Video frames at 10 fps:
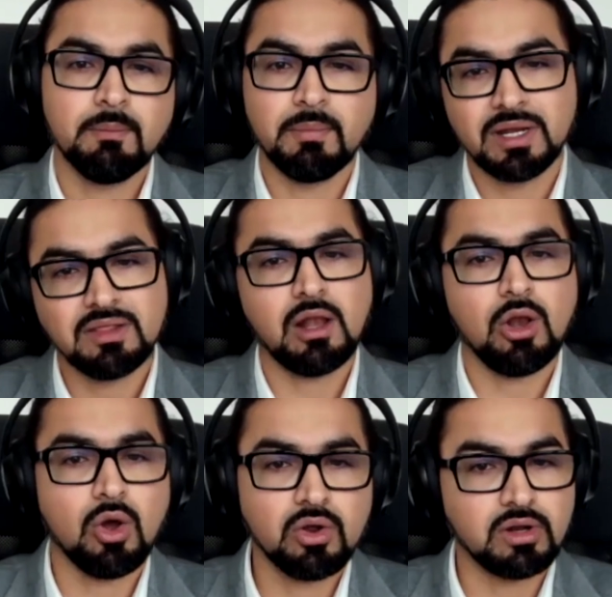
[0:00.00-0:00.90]
but in the
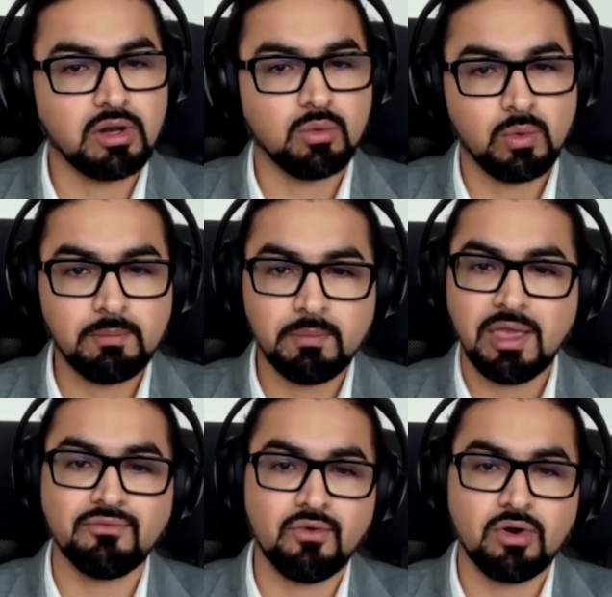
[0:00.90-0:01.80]
long run will
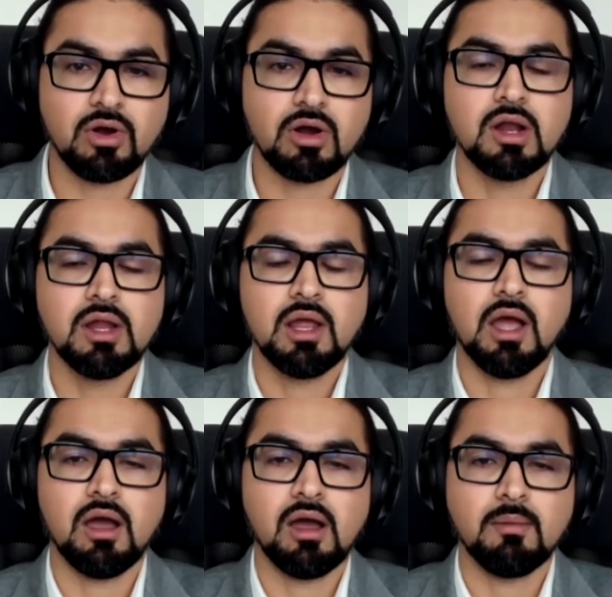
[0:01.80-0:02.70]
pay for
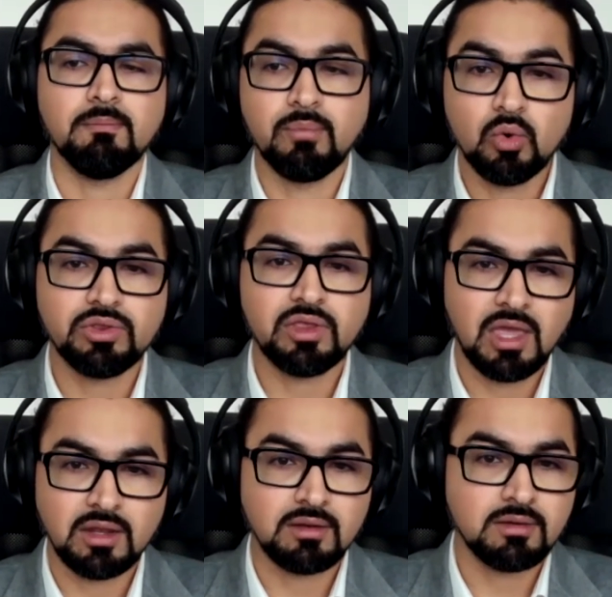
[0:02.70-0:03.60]
both
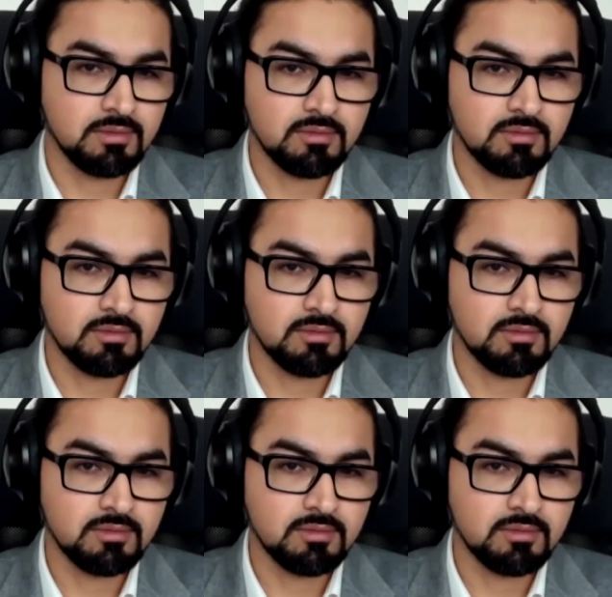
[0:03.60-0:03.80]
in